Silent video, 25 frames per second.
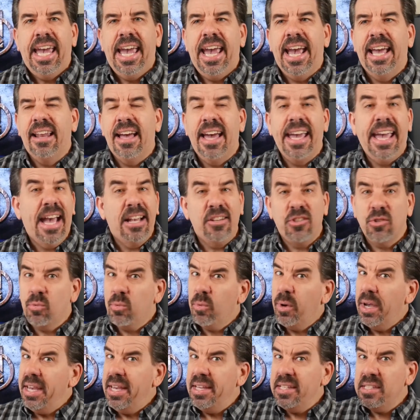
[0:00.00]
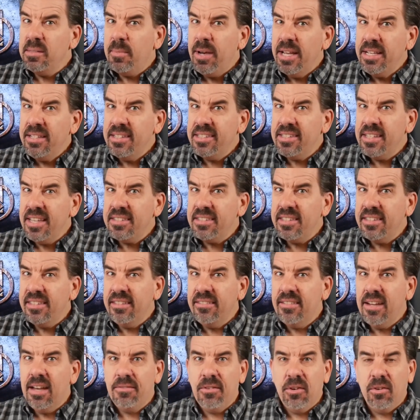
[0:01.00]
and I had to raise my
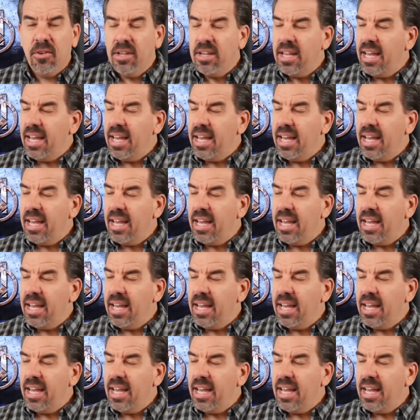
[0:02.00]
necessity level